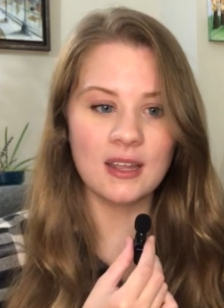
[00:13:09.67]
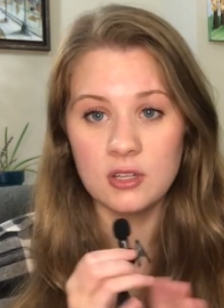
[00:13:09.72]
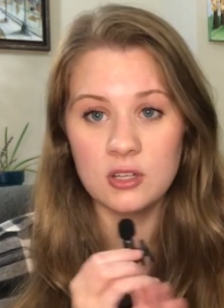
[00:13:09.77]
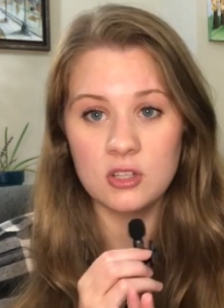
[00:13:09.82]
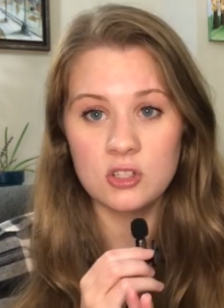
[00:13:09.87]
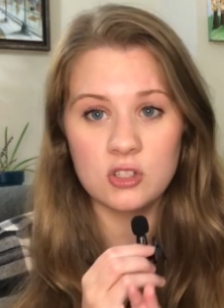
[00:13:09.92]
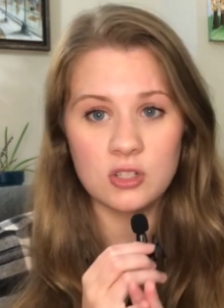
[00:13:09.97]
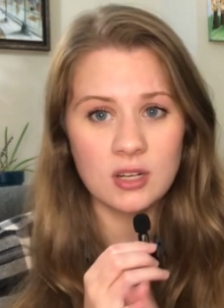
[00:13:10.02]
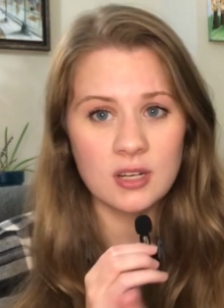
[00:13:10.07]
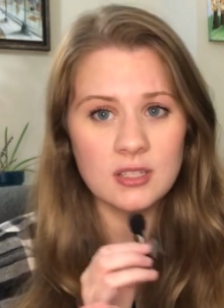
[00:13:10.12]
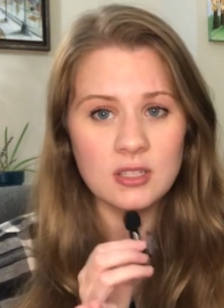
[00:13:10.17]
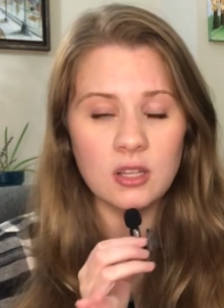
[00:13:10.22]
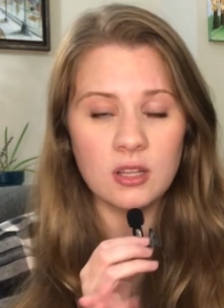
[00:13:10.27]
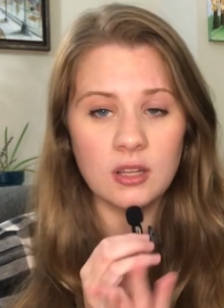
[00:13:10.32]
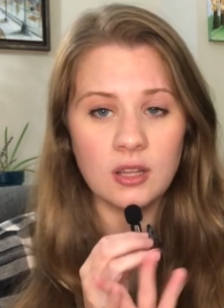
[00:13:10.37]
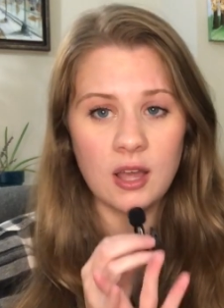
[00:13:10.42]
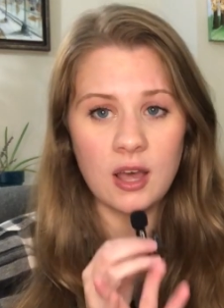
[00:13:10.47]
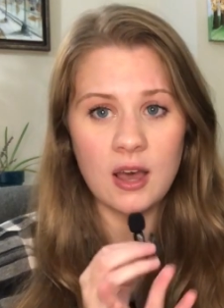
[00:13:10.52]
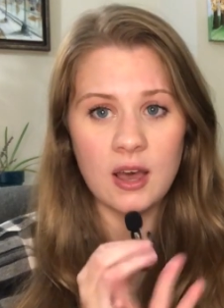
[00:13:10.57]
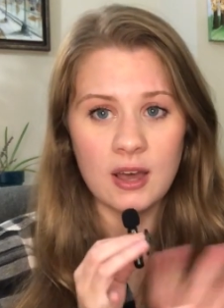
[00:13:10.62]
She does a
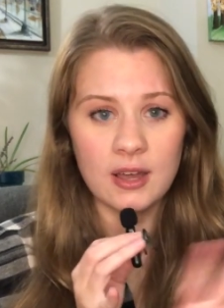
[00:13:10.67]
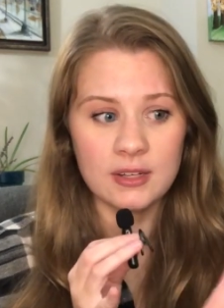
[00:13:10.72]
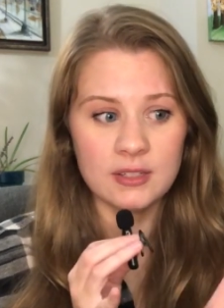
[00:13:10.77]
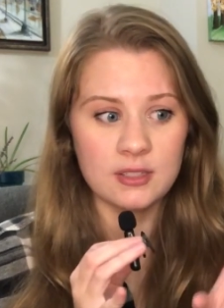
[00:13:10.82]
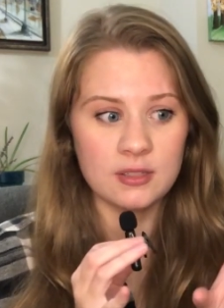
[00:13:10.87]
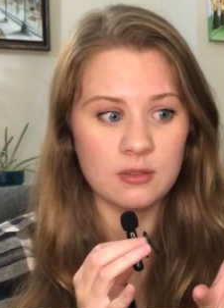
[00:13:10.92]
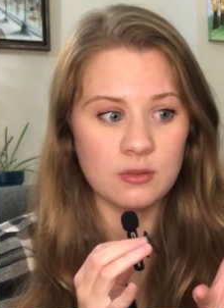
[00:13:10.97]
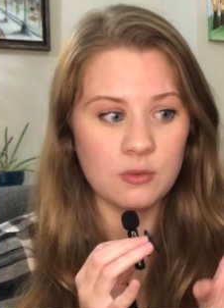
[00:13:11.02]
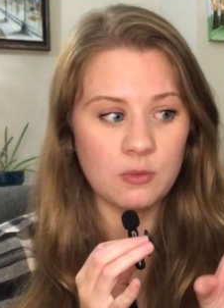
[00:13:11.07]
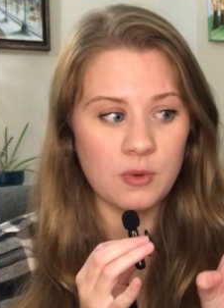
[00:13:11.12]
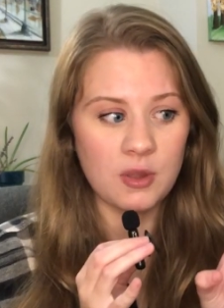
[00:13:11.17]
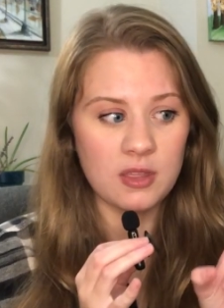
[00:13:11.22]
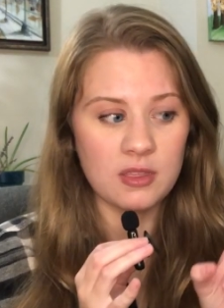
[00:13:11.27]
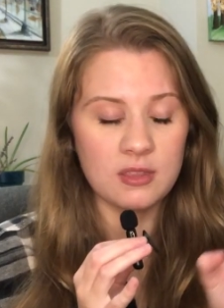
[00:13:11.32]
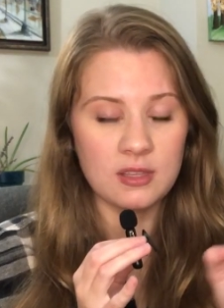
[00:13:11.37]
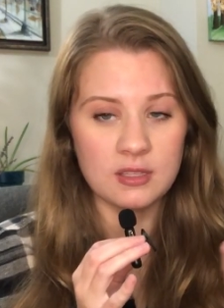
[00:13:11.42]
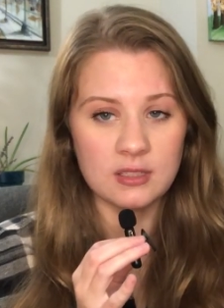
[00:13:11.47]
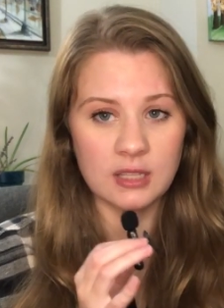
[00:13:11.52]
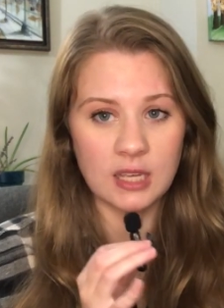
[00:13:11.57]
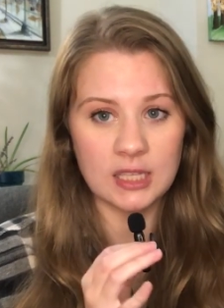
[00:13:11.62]
lot with
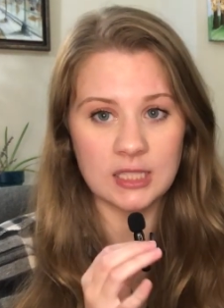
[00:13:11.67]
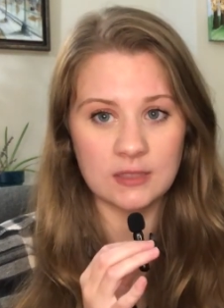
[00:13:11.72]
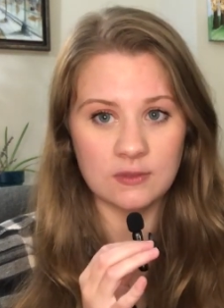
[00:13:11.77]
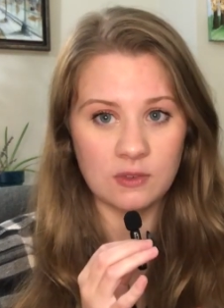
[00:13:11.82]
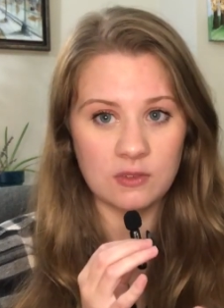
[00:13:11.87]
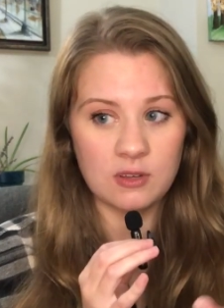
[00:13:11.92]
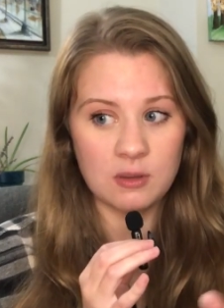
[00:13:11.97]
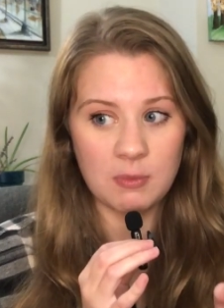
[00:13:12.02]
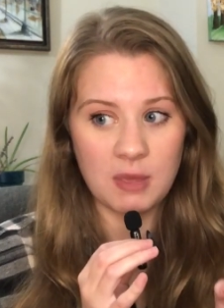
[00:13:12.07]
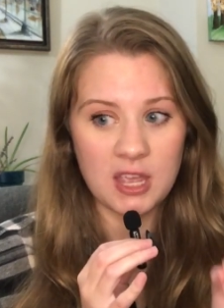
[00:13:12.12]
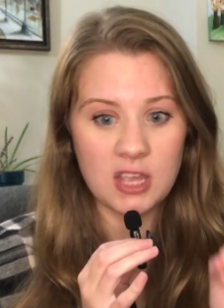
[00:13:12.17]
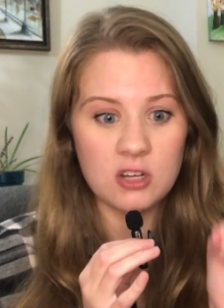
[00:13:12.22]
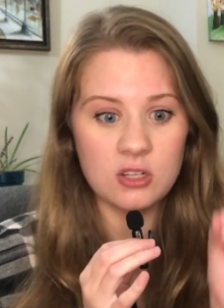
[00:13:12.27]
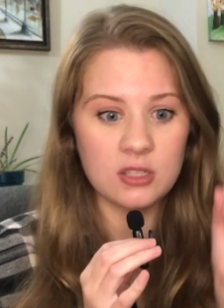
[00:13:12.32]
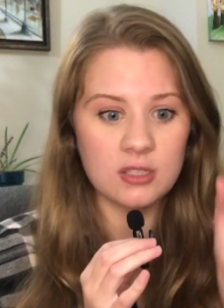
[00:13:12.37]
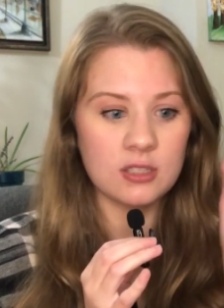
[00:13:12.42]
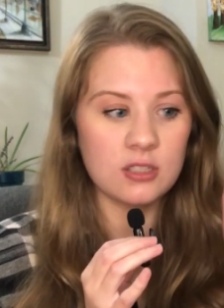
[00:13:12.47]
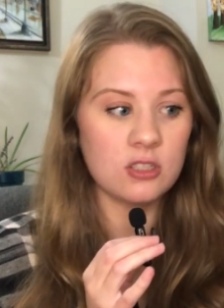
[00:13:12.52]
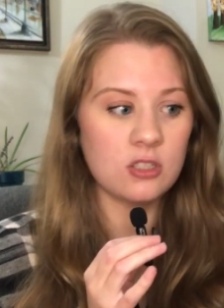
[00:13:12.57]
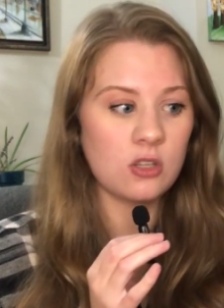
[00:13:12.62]
these last 50 pages.
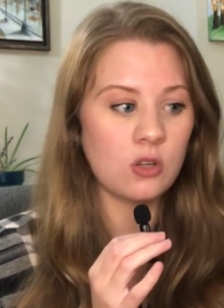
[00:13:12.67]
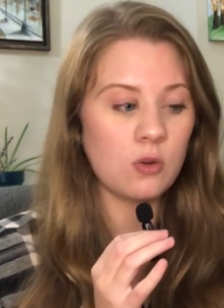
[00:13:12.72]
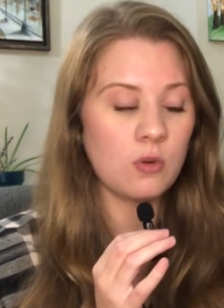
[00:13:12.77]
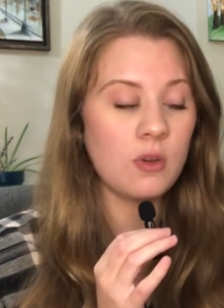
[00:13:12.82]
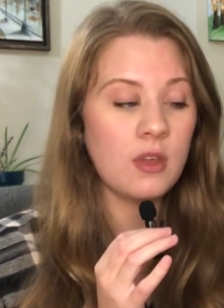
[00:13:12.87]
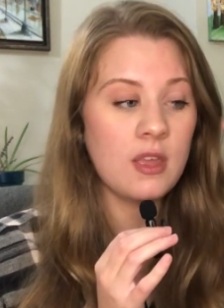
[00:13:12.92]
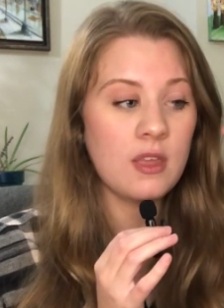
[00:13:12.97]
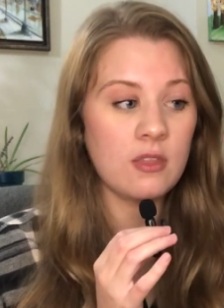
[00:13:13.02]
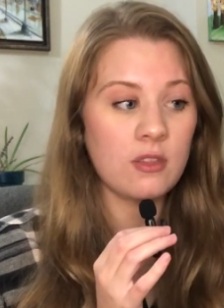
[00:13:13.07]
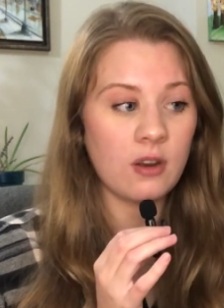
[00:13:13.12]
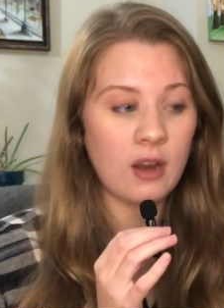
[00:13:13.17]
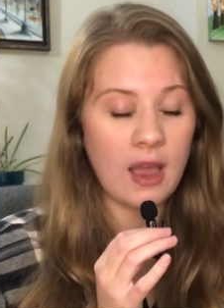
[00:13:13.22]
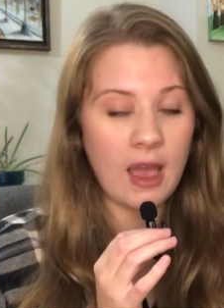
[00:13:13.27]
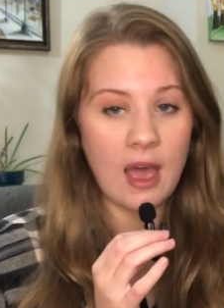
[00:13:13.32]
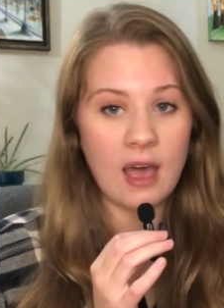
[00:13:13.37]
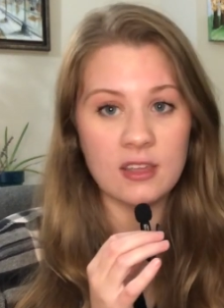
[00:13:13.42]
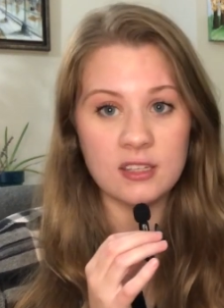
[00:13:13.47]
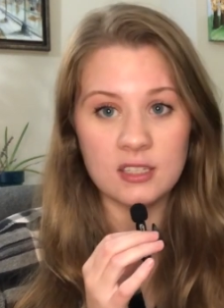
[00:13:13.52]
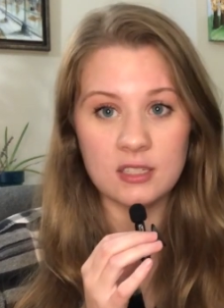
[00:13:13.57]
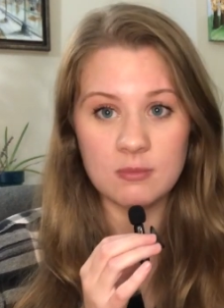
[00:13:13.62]
And so there
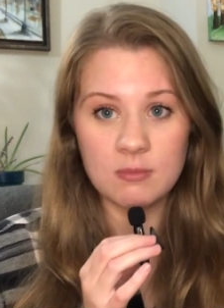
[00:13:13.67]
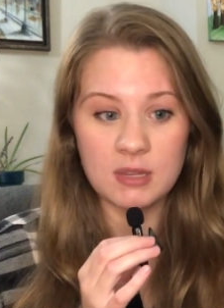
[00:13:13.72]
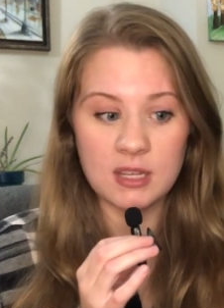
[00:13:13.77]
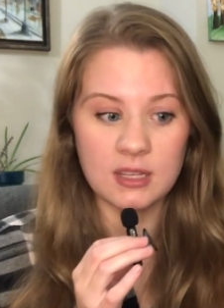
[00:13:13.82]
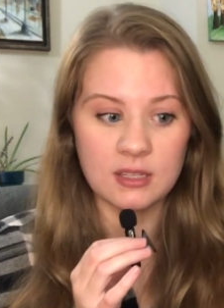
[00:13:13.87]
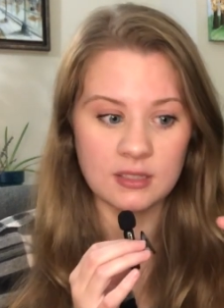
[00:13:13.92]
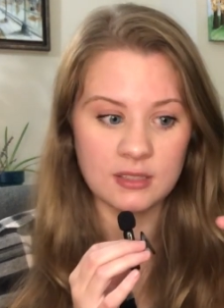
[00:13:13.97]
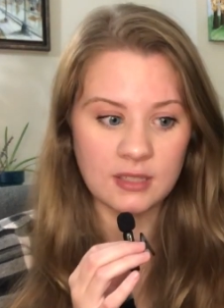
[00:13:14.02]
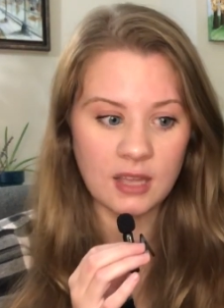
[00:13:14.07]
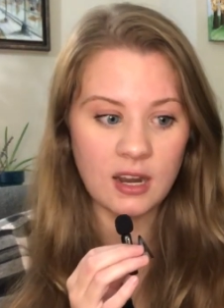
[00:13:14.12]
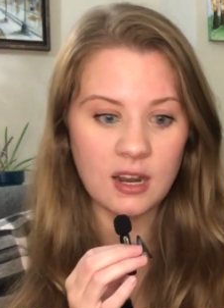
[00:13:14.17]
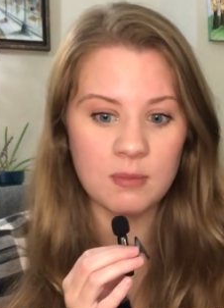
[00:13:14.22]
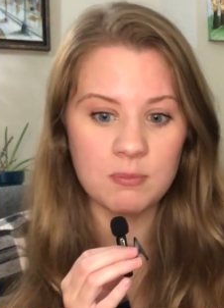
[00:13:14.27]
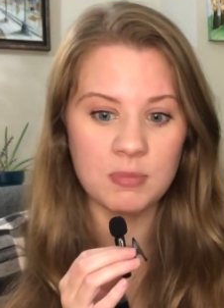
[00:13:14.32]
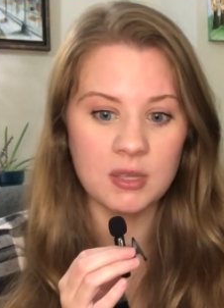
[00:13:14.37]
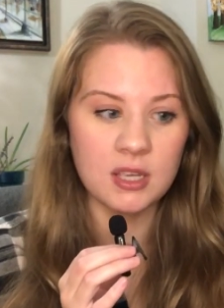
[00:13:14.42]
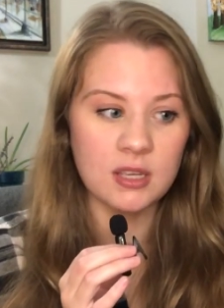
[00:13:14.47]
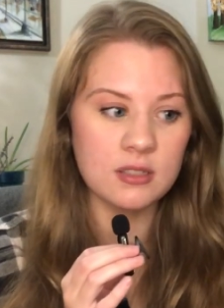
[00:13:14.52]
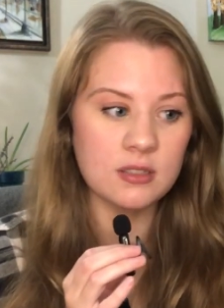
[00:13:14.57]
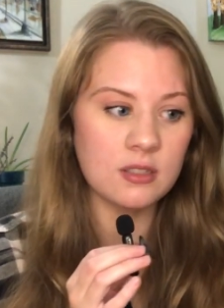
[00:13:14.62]
has to be a setup
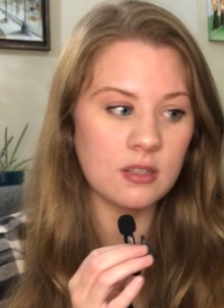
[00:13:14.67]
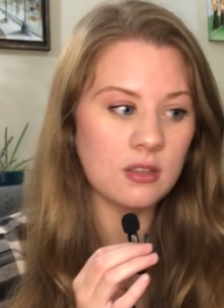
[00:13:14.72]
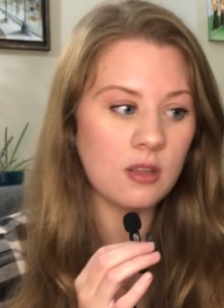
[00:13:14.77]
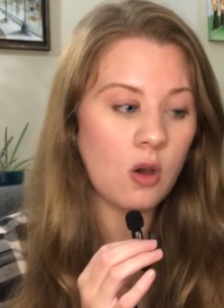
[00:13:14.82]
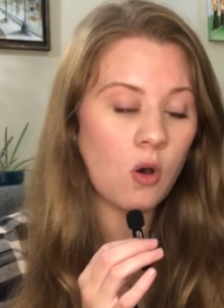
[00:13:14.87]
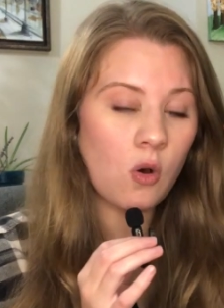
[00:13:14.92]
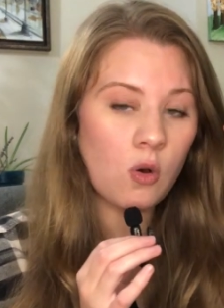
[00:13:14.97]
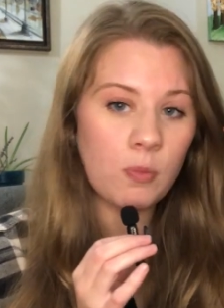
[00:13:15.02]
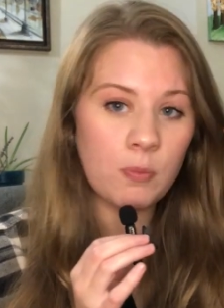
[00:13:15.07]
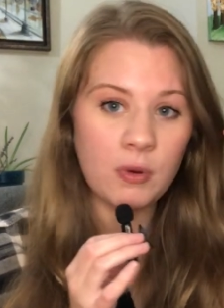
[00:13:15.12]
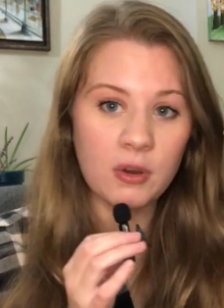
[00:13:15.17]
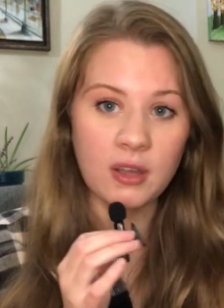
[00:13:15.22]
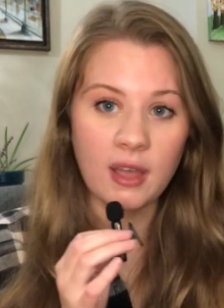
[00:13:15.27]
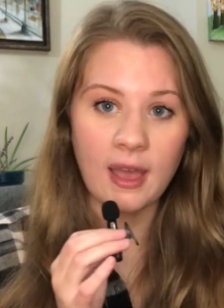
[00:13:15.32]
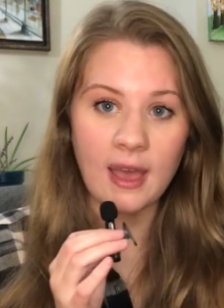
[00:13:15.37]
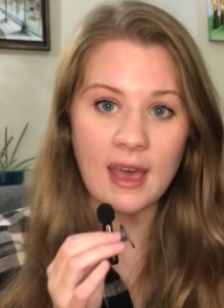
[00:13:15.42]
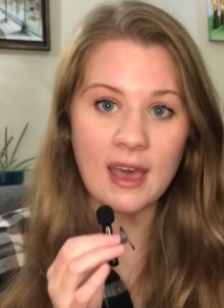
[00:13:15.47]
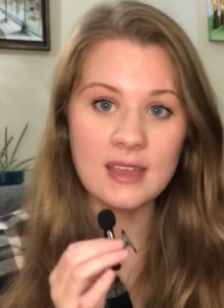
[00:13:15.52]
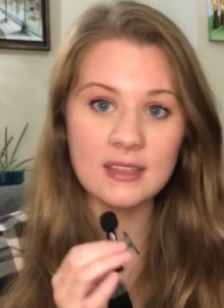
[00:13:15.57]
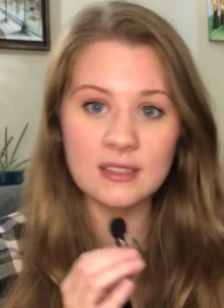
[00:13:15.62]
because the whole book
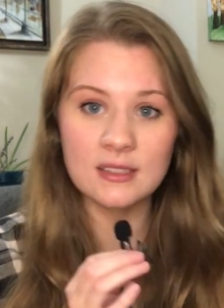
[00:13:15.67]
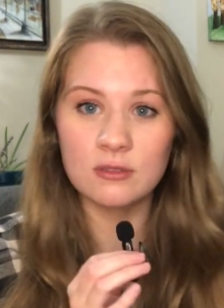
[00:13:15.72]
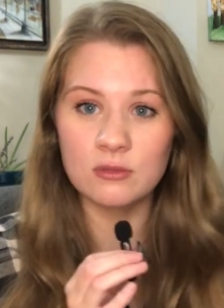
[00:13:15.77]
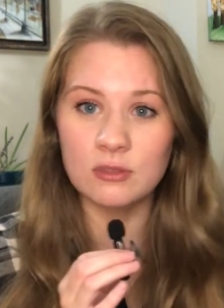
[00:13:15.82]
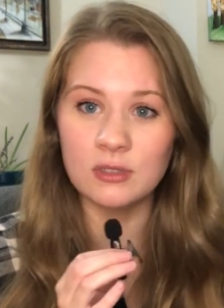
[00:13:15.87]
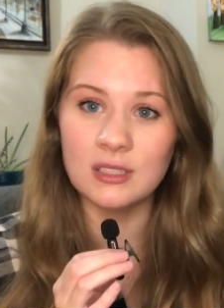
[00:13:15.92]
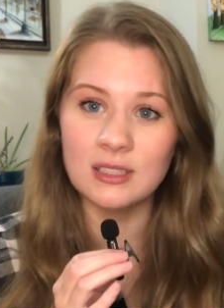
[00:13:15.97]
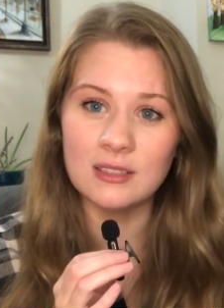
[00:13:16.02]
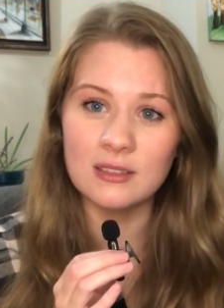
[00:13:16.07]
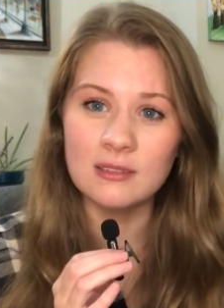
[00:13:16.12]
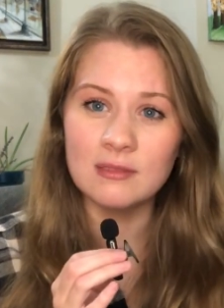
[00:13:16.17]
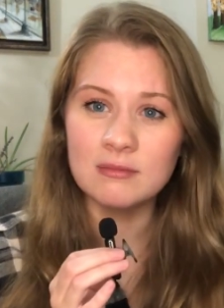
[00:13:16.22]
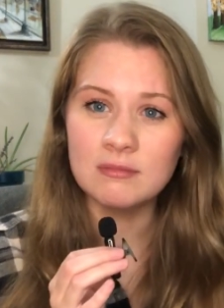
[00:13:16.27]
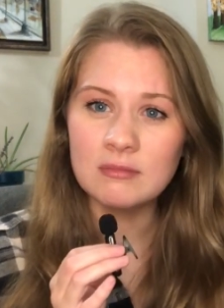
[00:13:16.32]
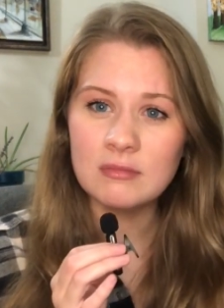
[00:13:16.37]
hasn't really